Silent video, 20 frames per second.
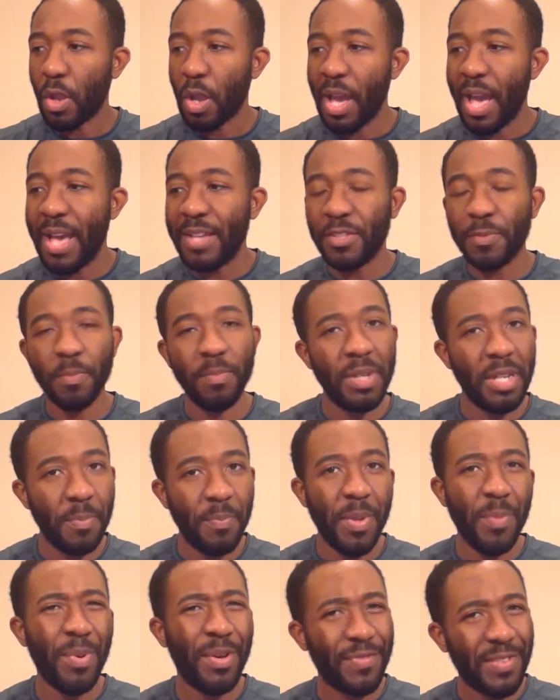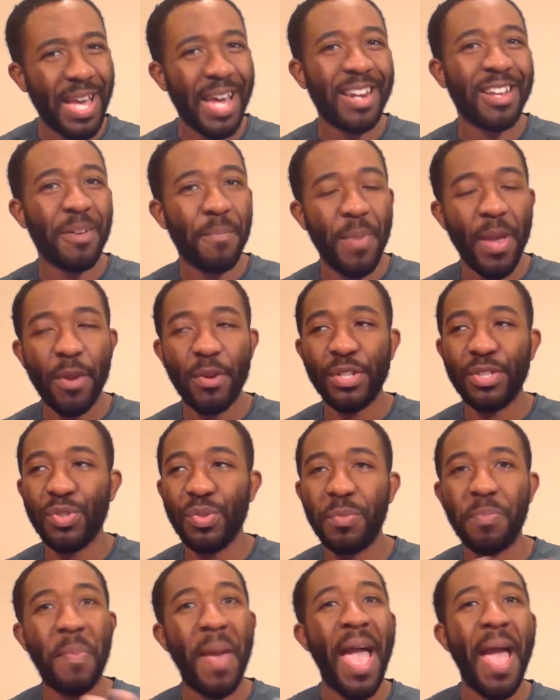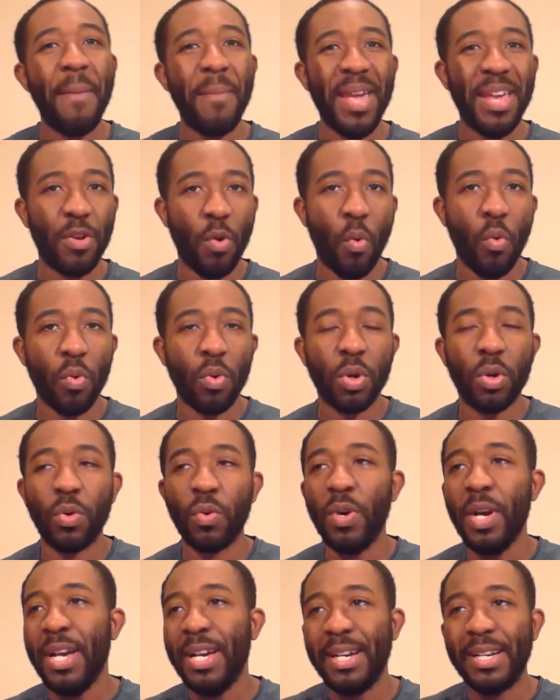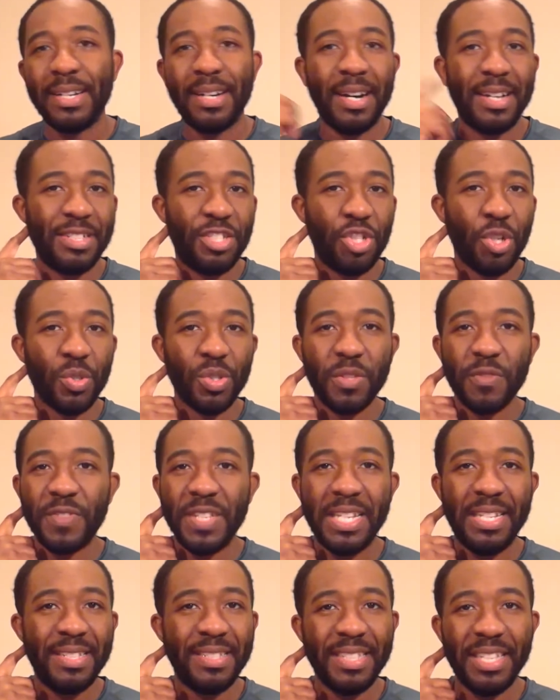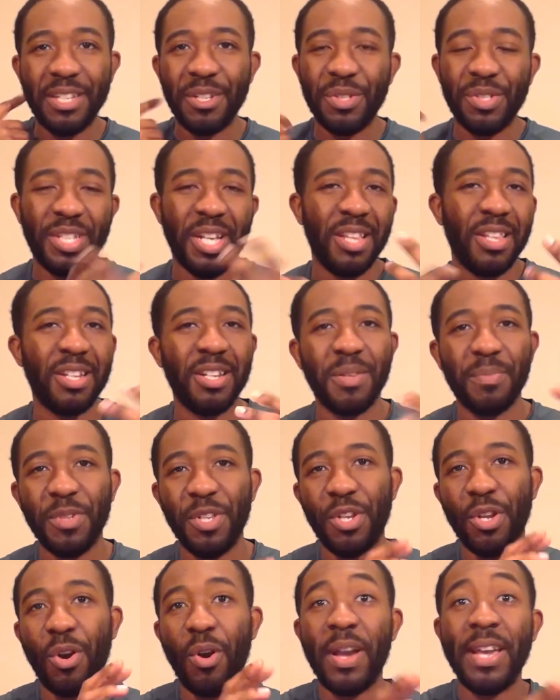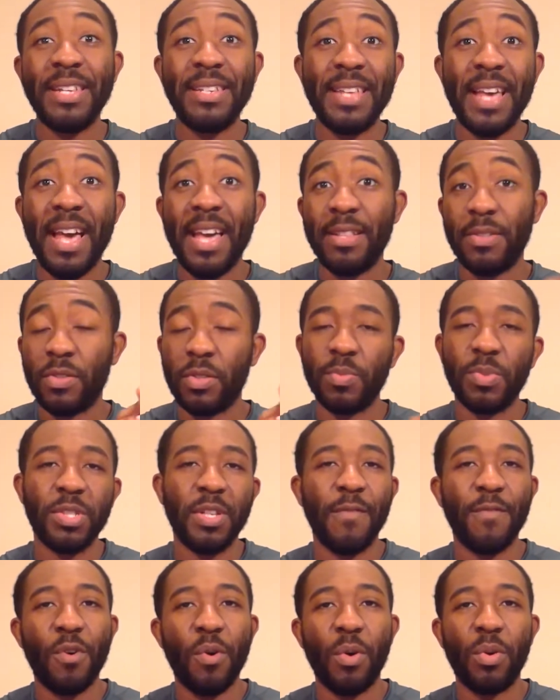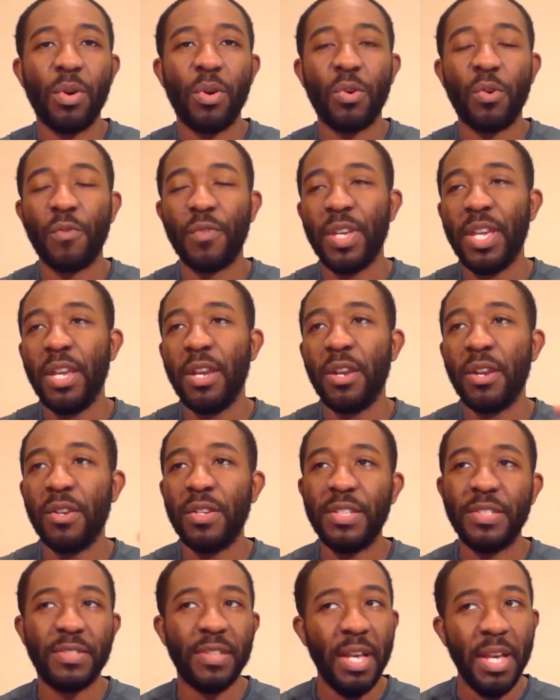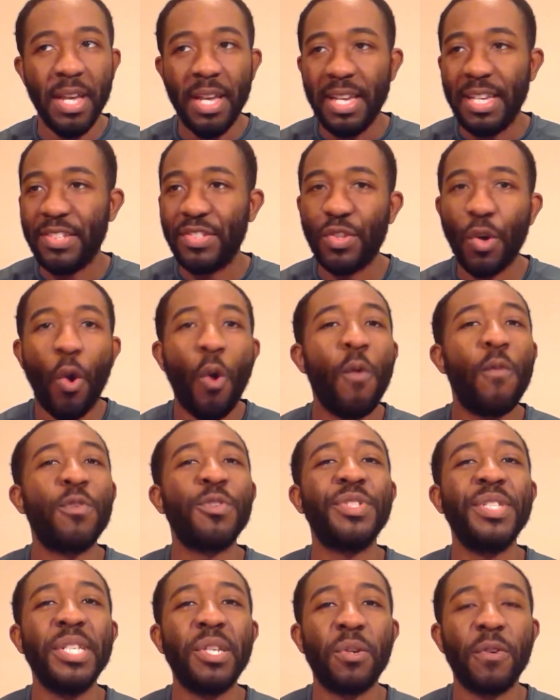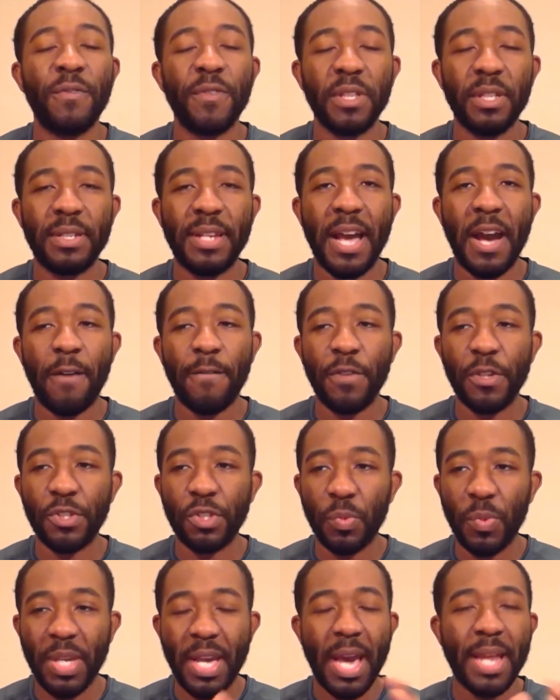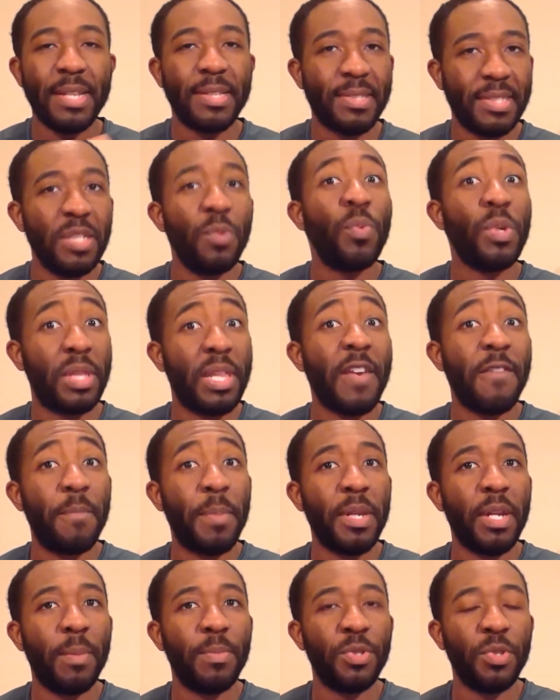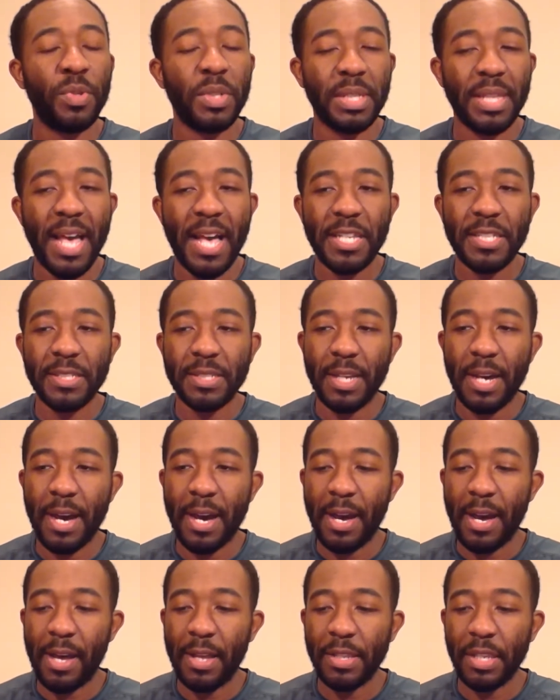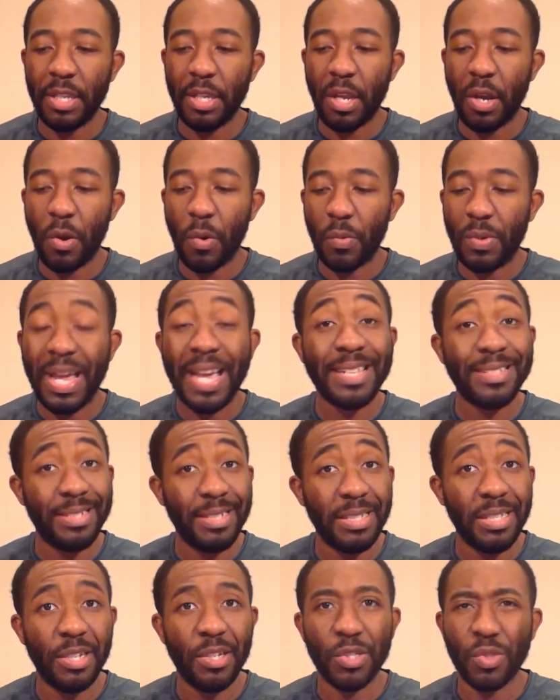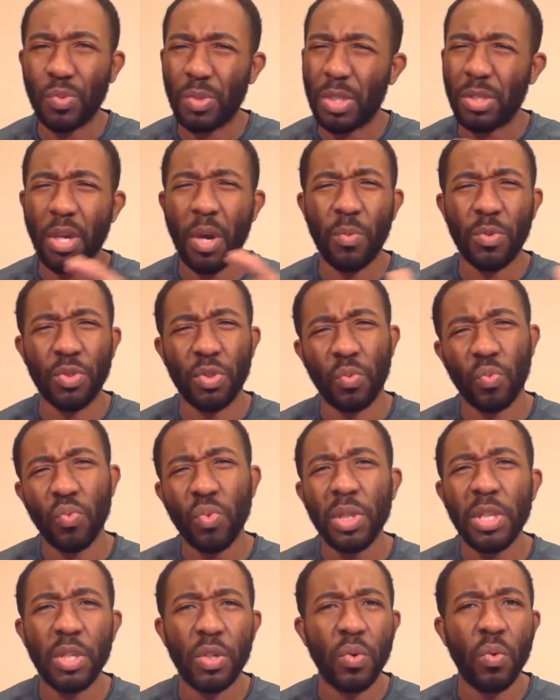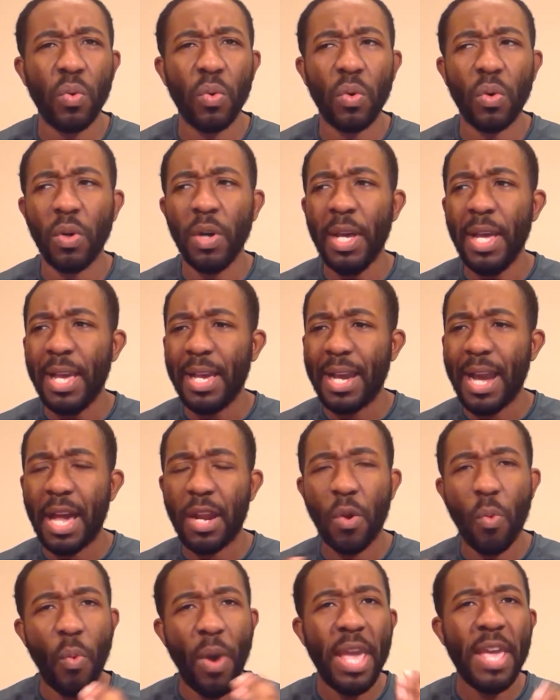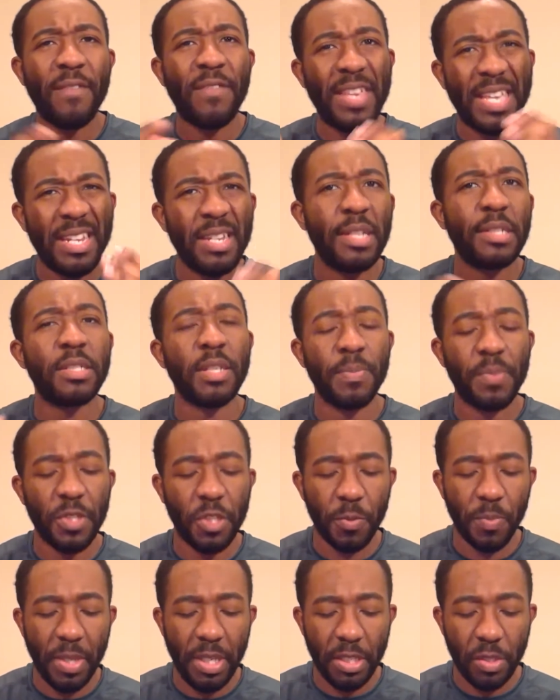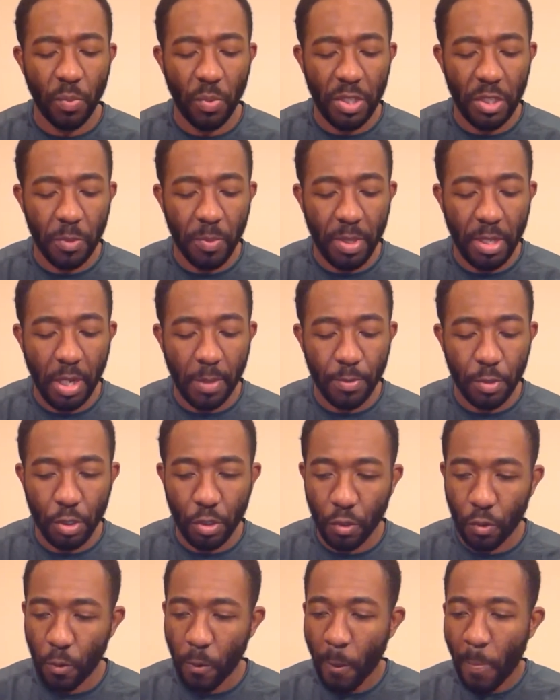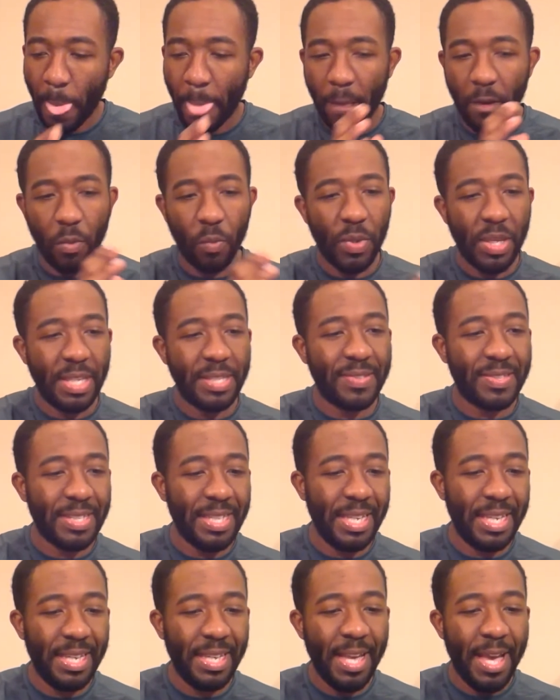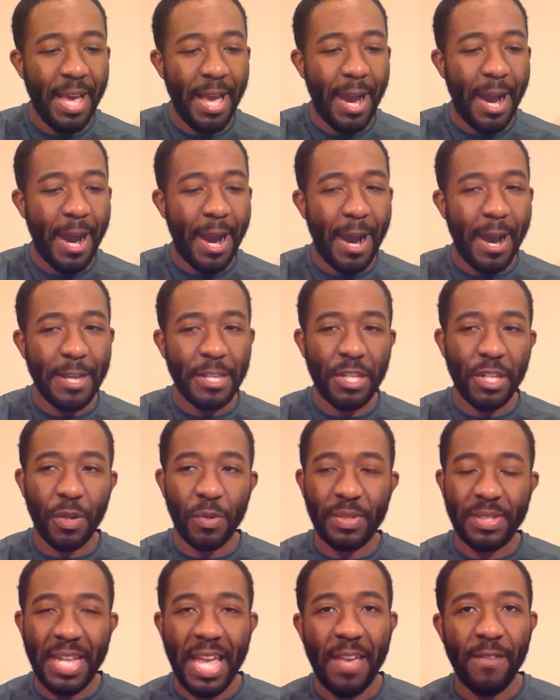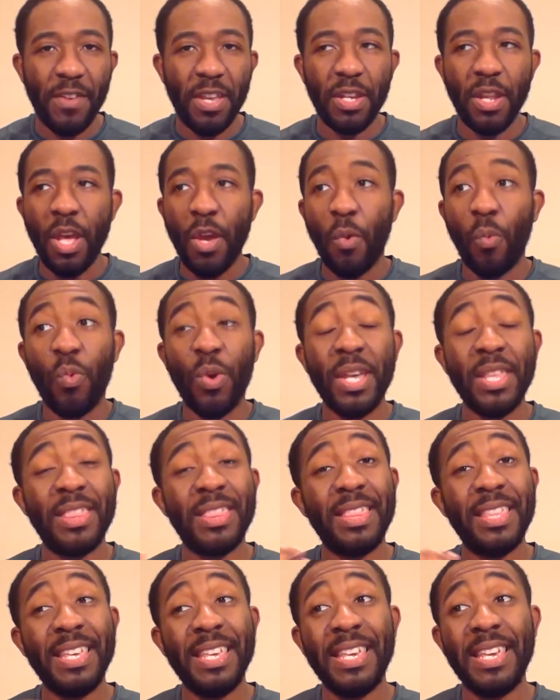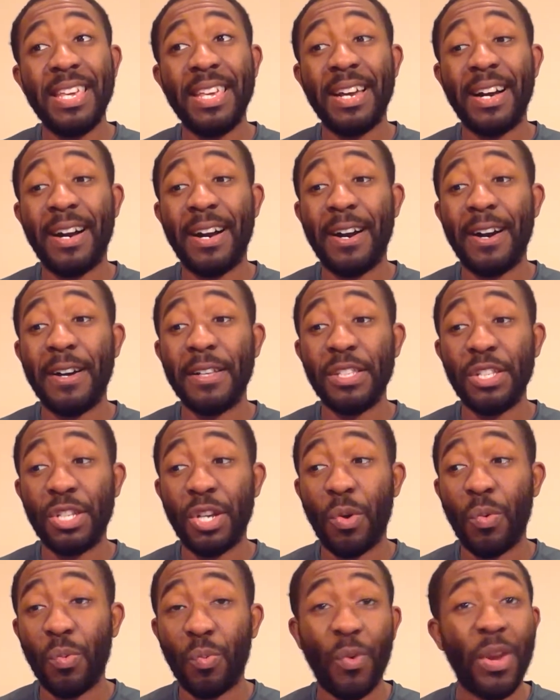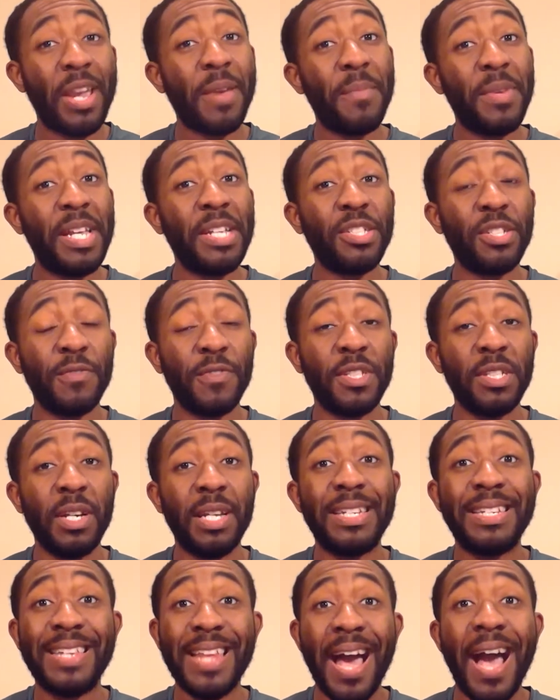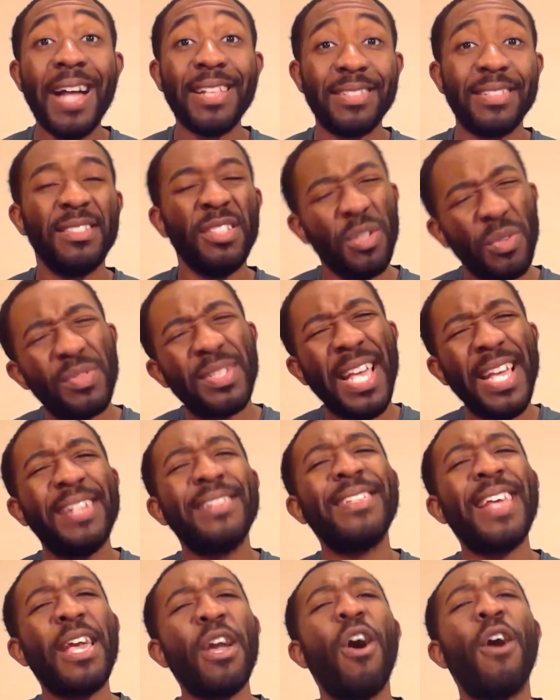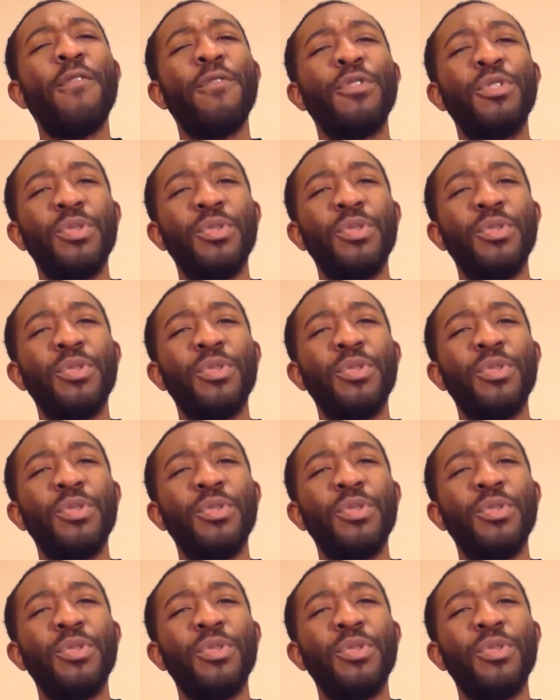as many people have kind of compared it to, Batman Oracle. Joseph's in his ear telling him, you know, hey, Dad, there's some stuff going on over here. He's the overseer of Philadelphia. So we kind of see what they've been up to the last, 19 years, which I thought was a really cool kind of way of getting us up to speed to what he's been up to. We see, David with the, recommendation of his son not to, take a day off or